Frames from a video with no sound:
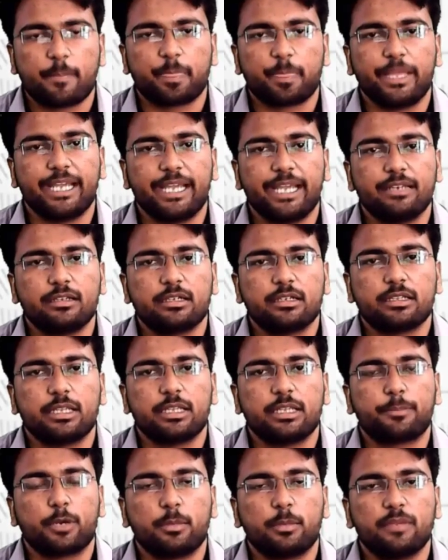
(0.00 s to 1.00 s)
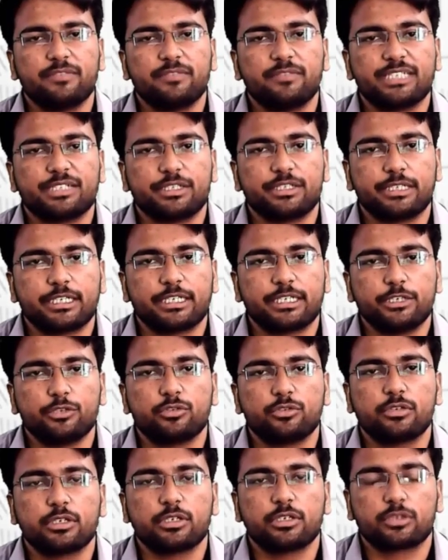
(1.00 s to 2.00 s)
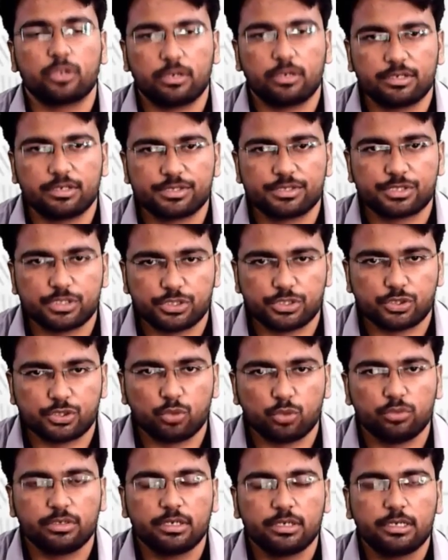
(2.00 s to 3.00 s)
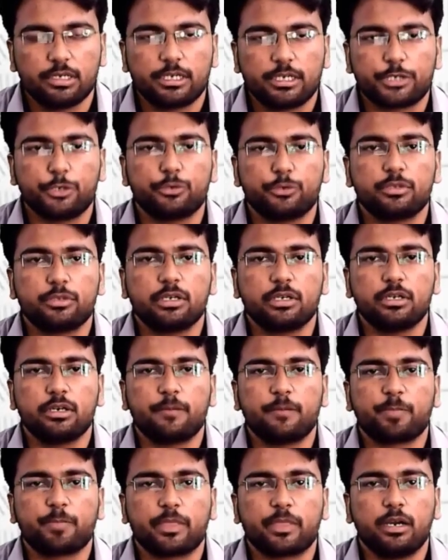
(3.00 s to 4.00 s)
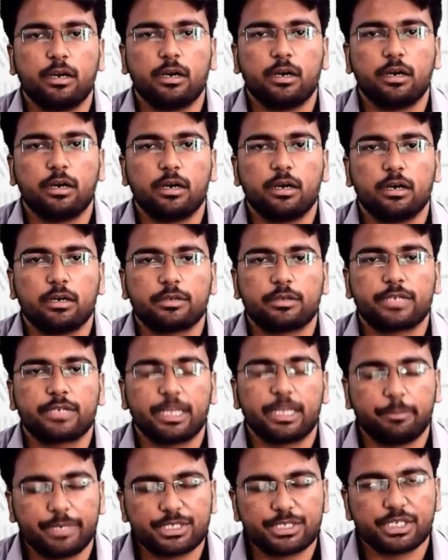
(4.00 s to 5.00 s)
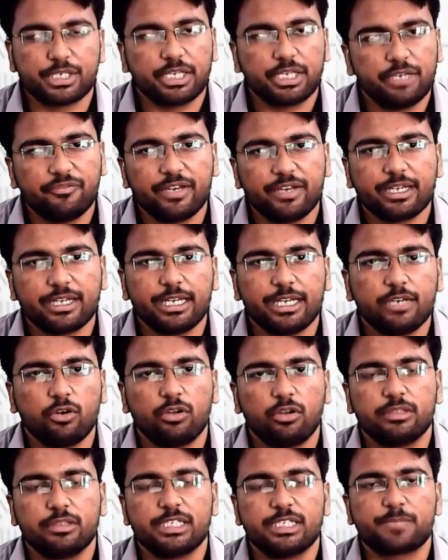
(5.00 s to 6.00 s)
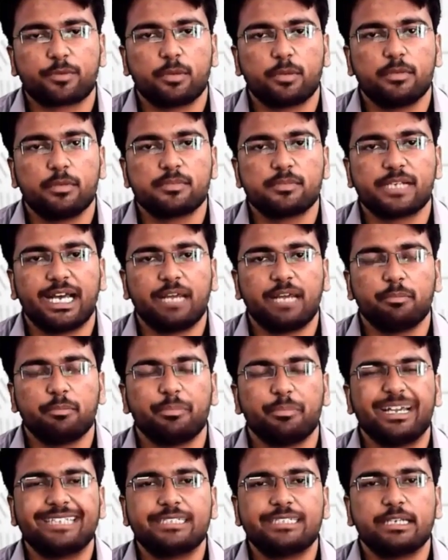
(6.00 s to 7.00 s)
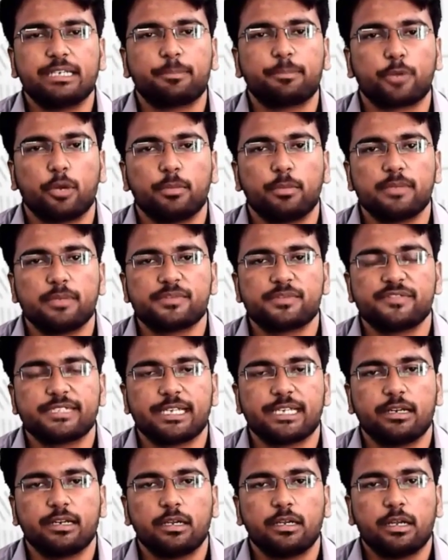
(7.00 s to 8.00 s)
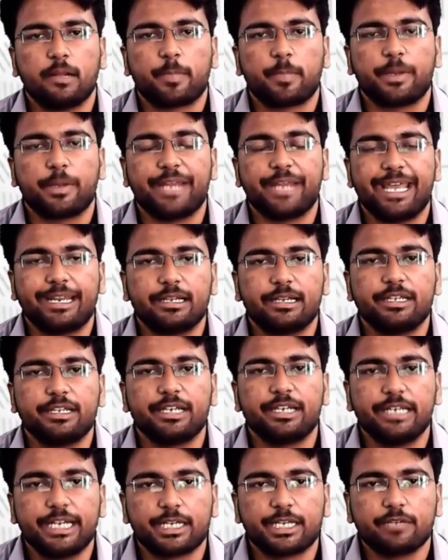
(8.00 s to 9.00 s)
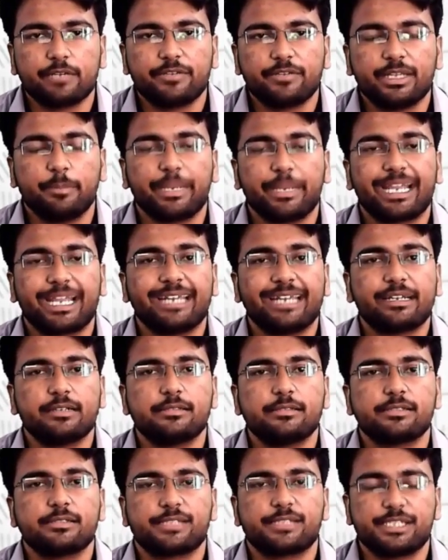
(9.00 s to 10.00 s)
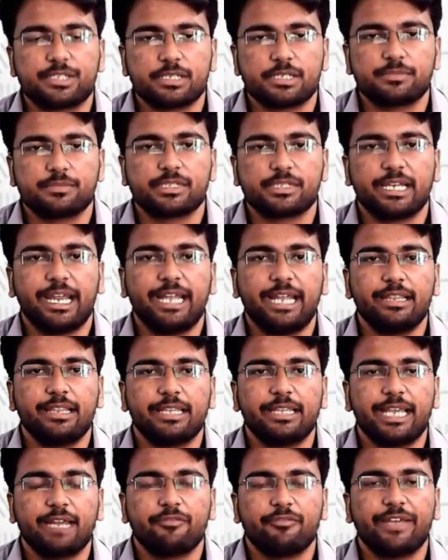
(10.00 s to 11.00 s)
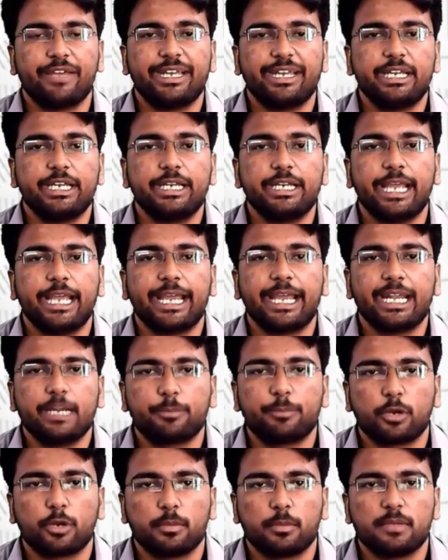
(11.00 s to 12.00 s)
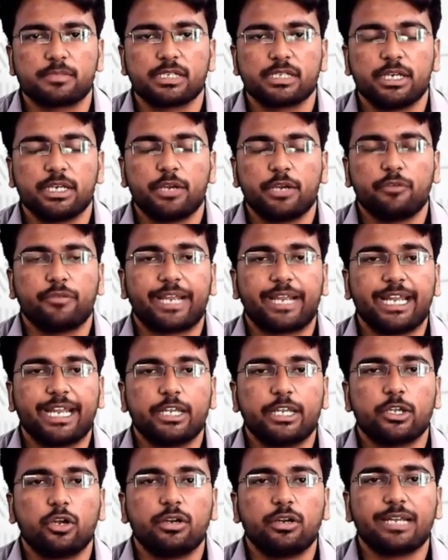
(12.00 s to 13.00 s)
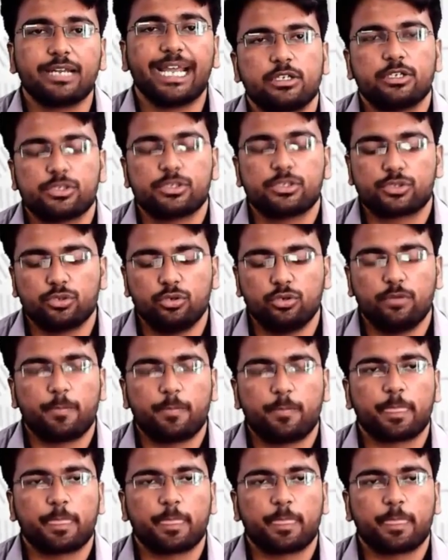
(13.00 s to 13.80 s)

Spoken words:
then the problem which are generated due to the tolerance zone, due to the temperature effect, and all these problems are basic problems which are directly relate with the mechanical systems, and they are very inherent problems. We cannot. So